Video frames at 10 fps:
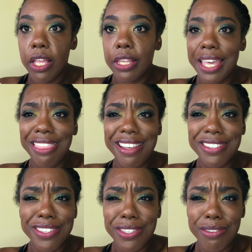Like,
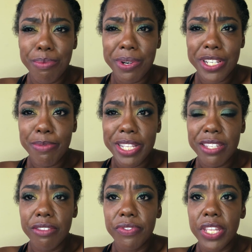that's super
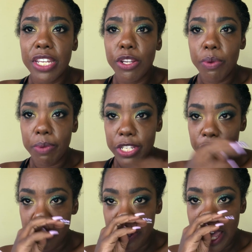expensive. Like, no one
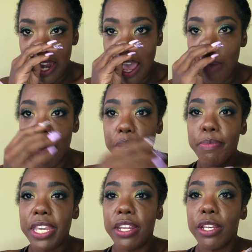wants to do that. I want to be in